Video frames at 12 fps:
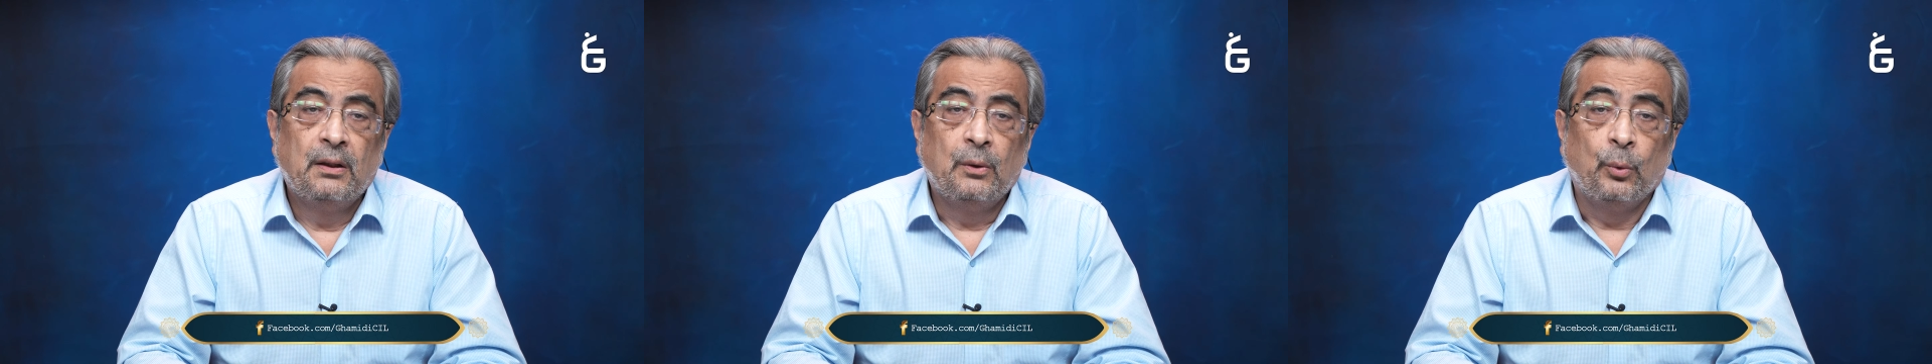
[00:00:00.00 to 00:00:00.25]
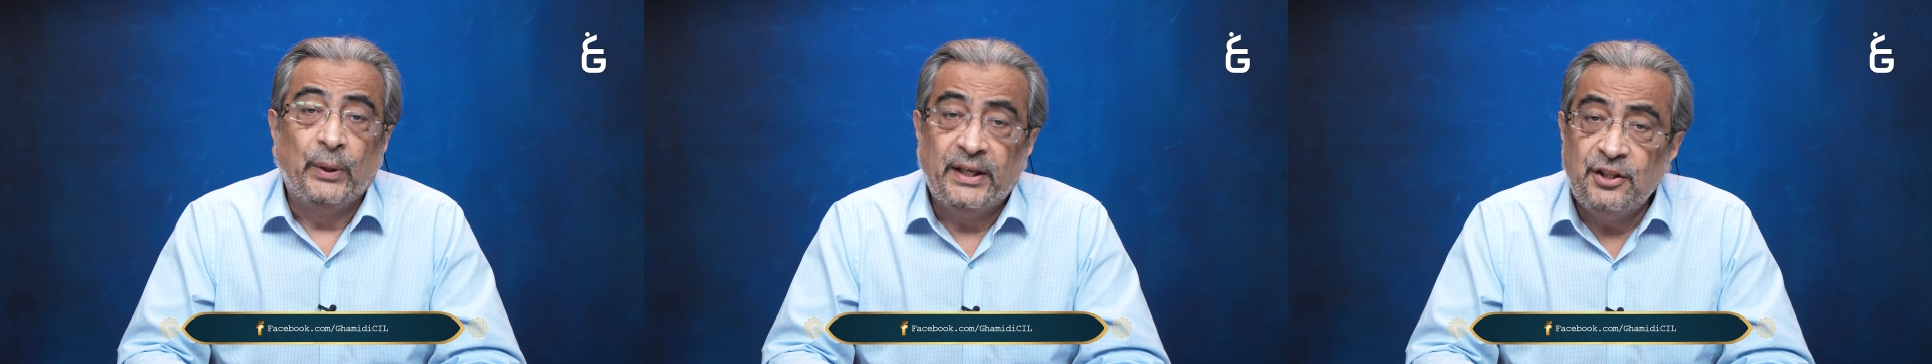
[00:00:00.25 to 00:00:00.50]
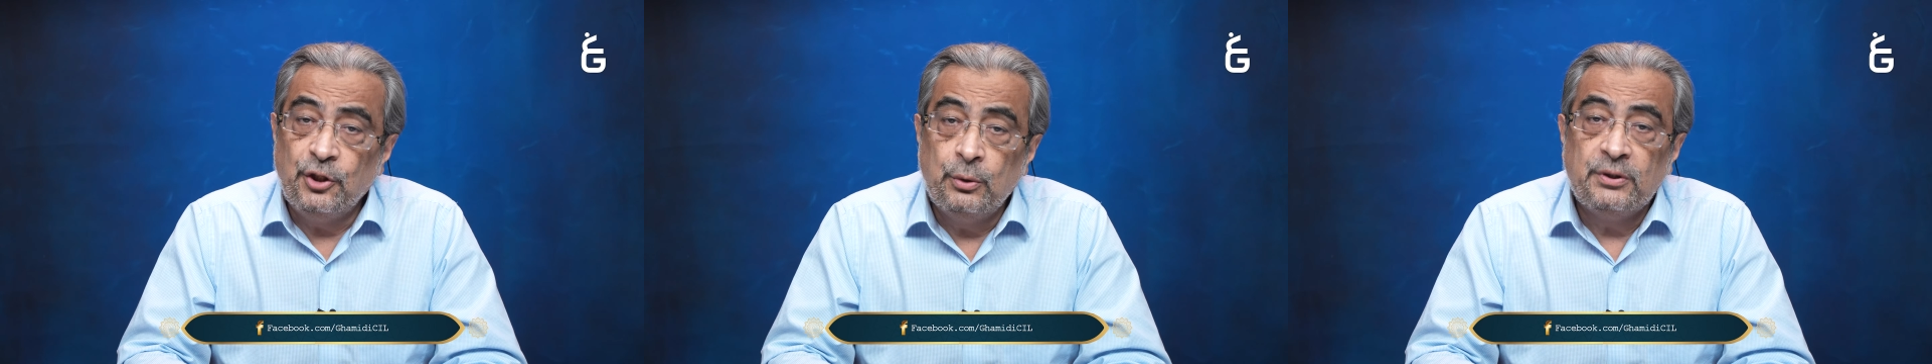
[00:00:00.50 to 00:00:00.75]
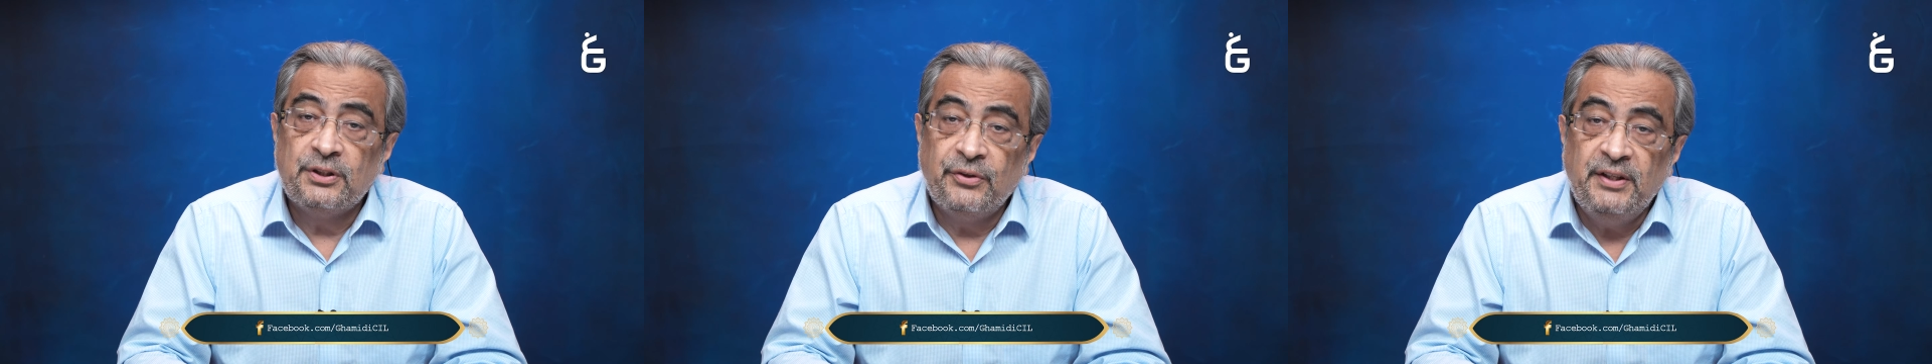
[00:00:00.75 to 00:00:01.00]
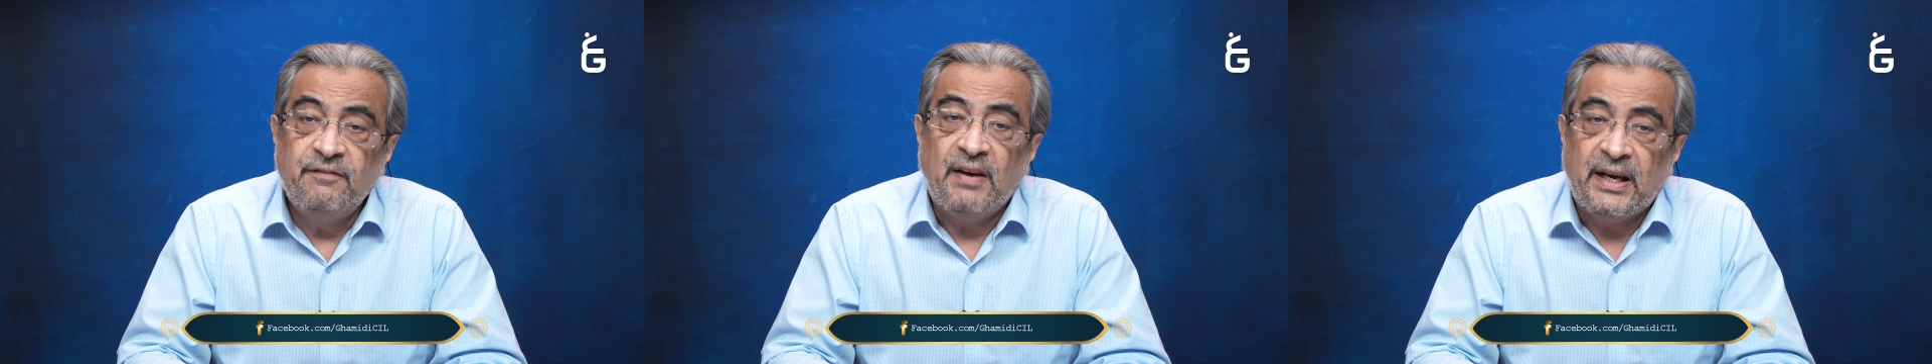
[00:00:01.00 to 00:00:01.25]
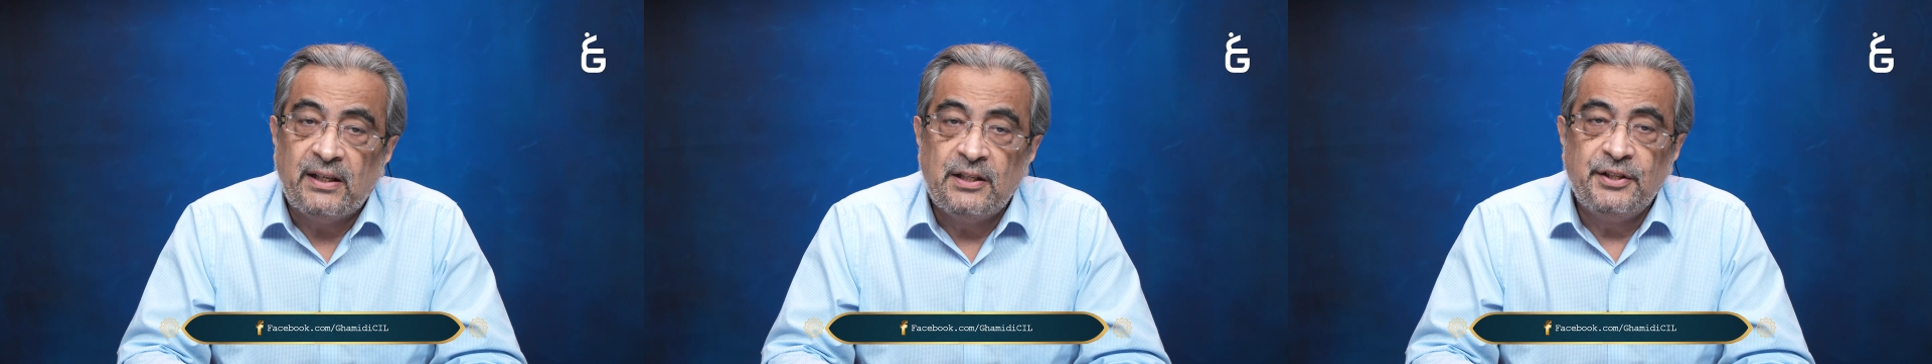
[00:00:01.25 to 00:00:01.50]
We can use three
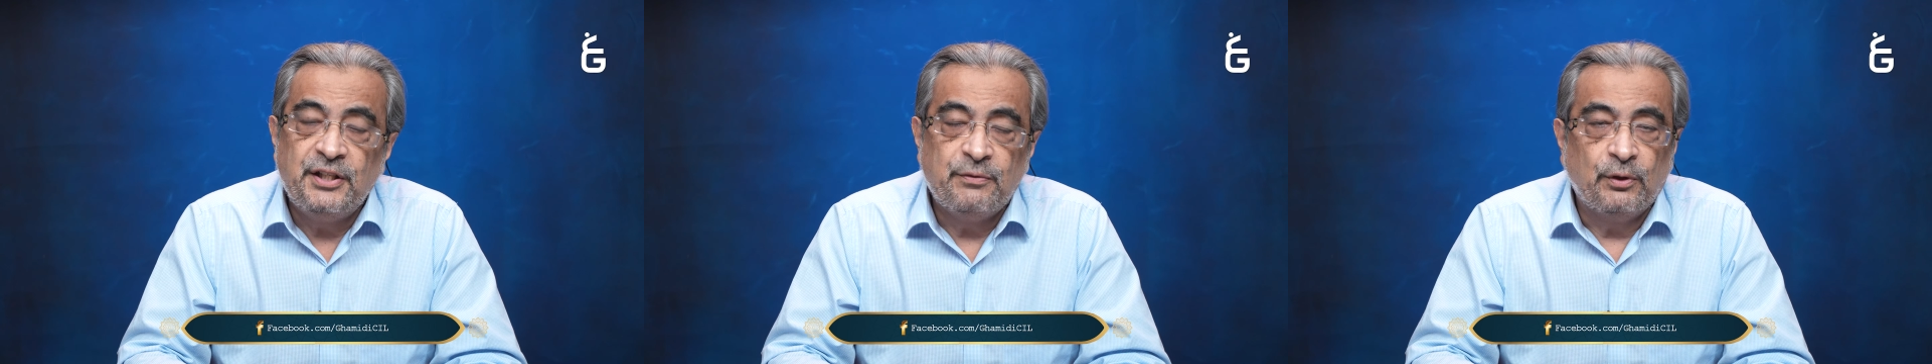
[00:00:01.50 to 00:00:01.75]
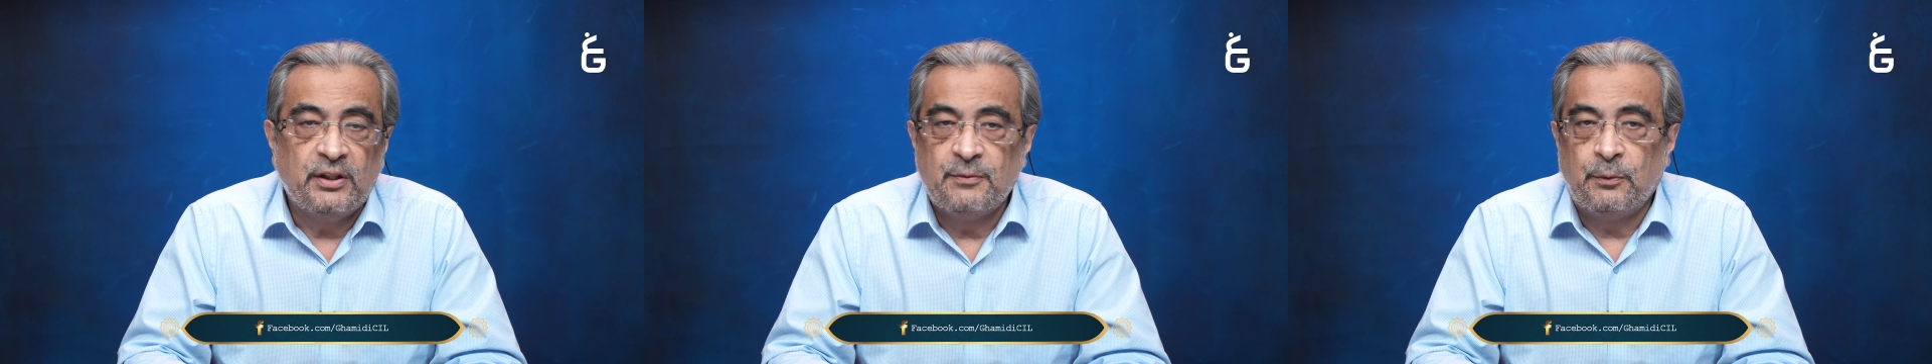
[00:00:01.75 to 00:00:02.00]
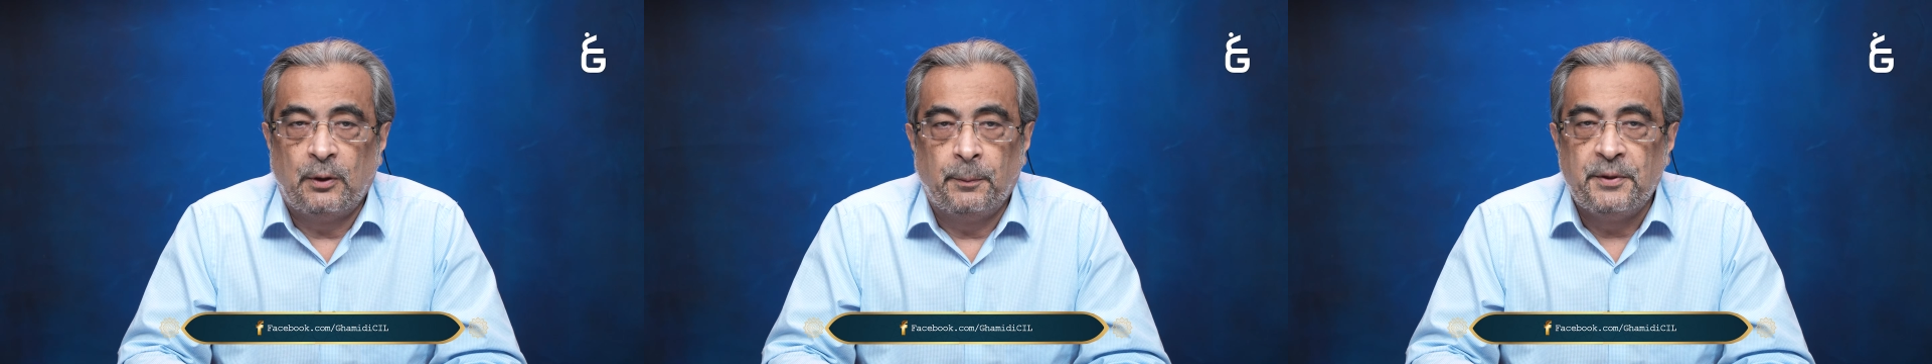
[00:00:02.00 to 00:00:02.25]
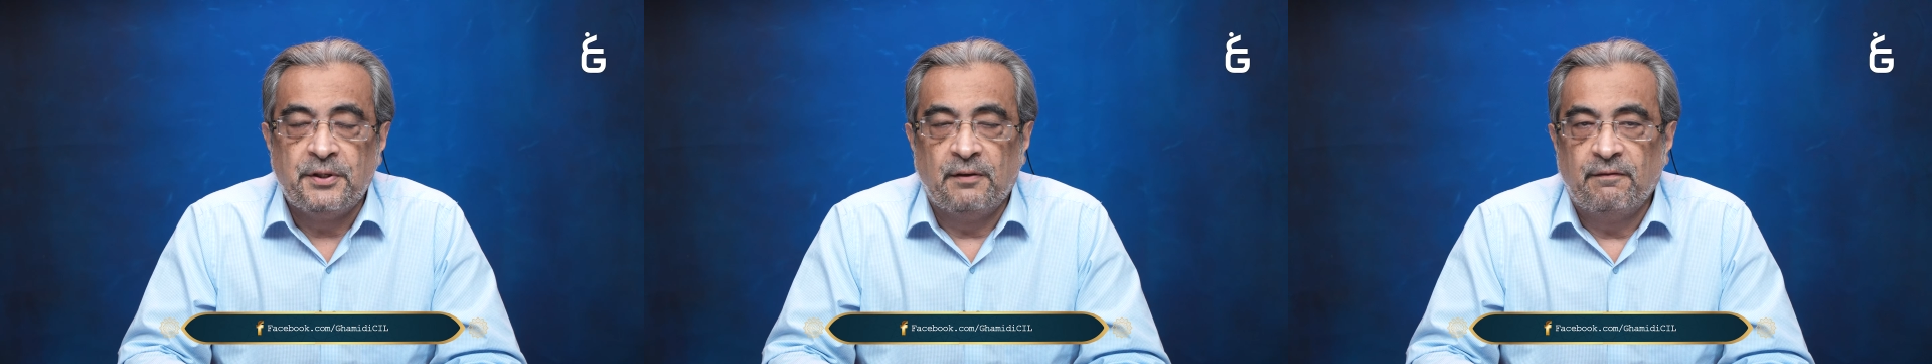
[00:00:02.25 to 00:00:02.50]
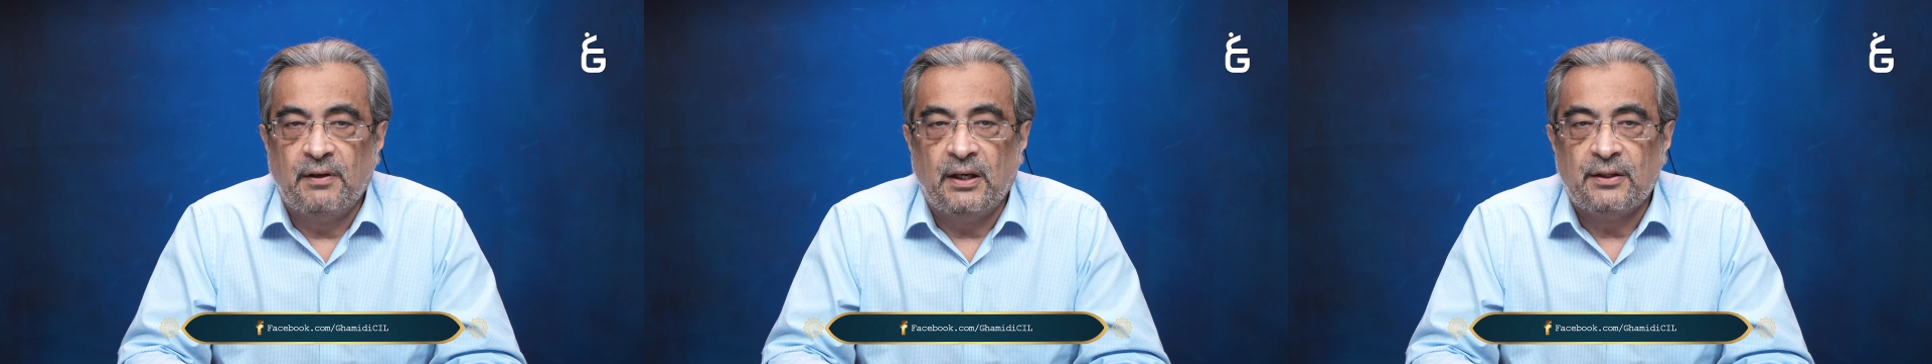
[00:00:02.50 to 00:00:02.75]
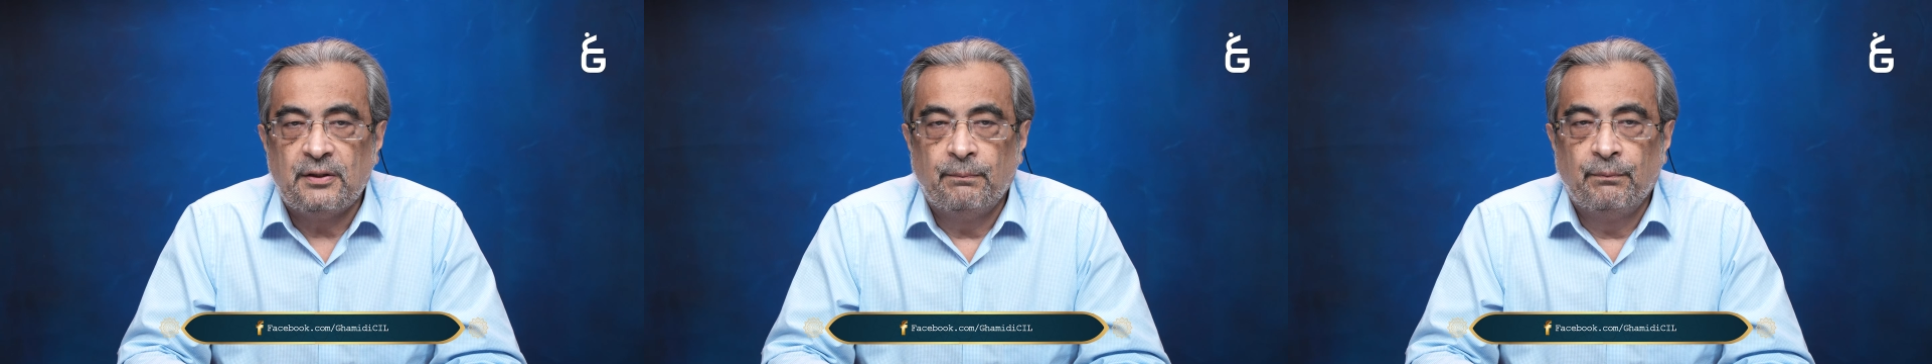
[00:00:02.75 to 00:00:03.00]
faculties for this purpose, in fact: